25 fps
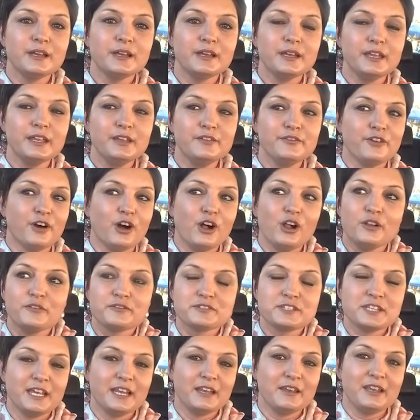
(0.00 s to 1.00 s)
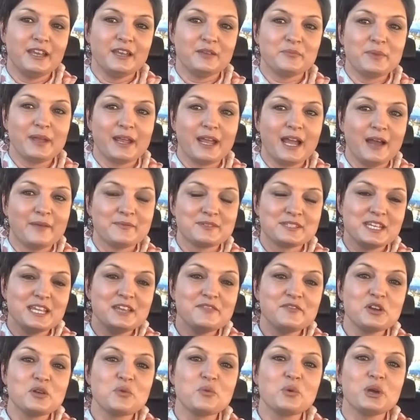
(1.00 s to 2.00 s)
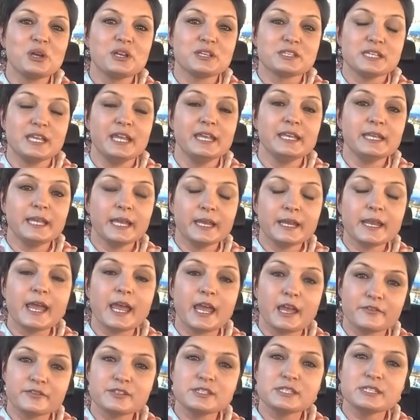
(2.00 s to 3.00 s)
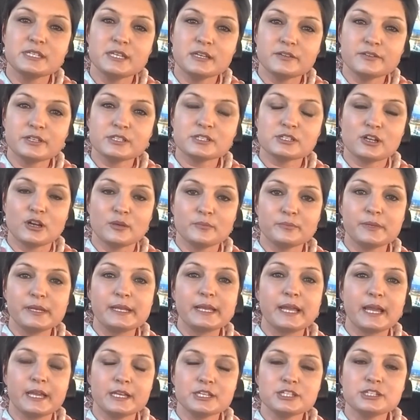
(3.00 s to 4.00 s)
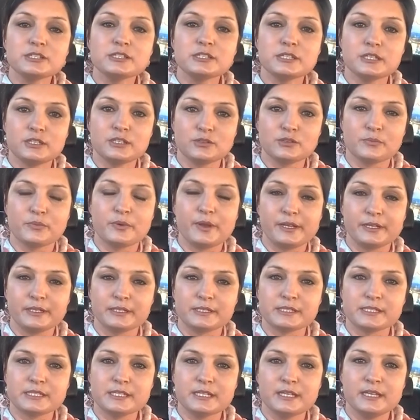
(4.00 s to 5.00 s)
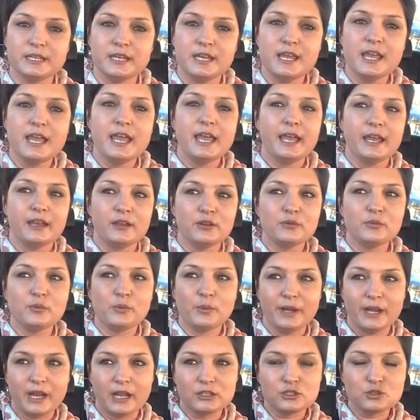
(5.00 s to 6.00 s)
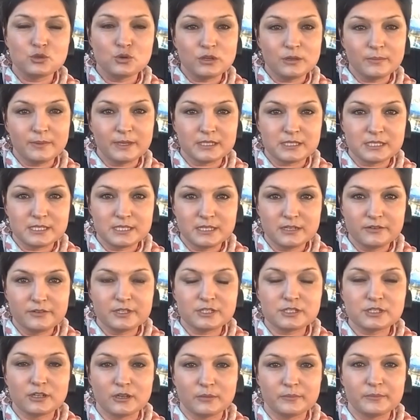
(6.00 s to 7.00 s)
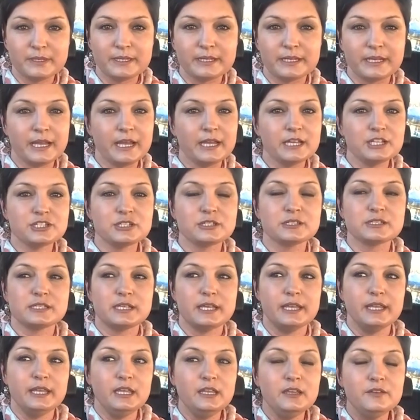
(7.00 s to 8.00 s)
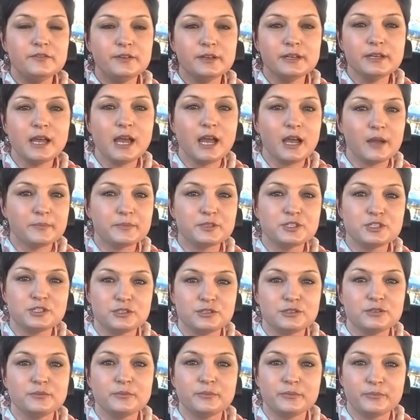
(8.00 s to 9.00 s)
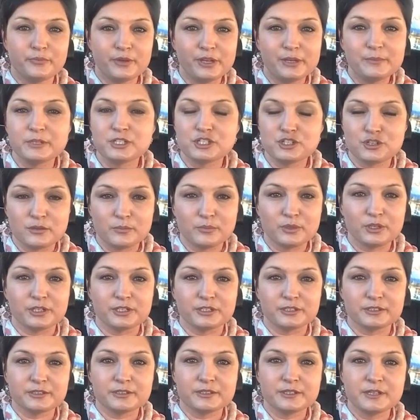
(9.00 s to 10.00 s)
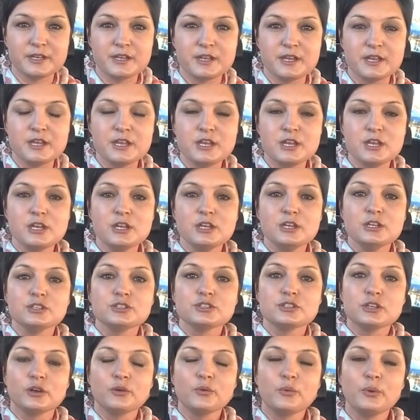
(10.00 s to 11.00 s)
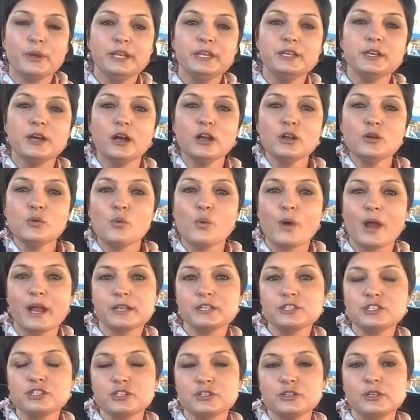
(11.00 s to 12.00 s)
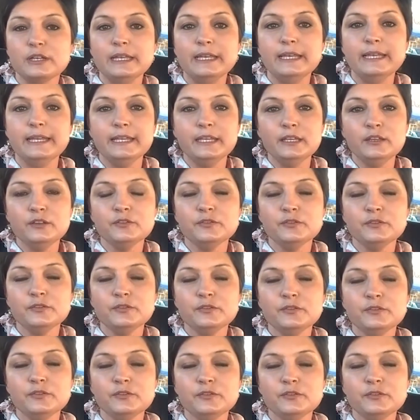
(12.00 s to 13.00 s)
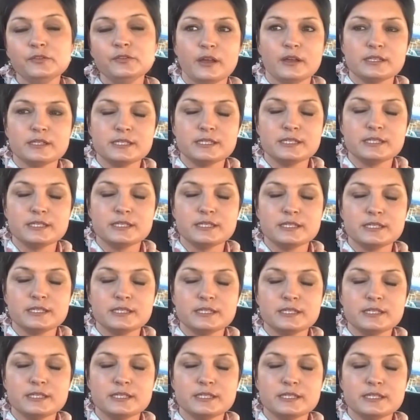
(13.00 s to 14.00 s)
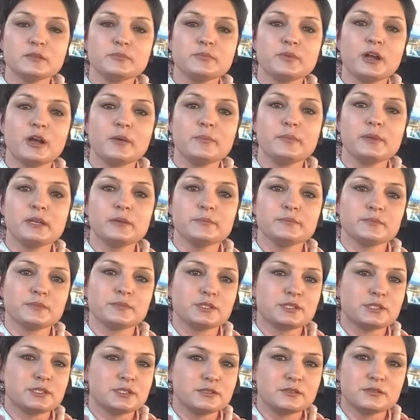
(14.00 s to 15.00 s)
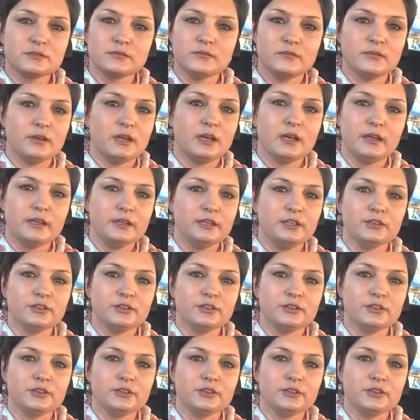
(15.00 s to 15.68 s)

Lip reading: evolves and it becomes even worse, it can have serious complications in your pregnancy. And when I talk about serious complications, even up to premature birth. So we don't want to leave serious dental problems, you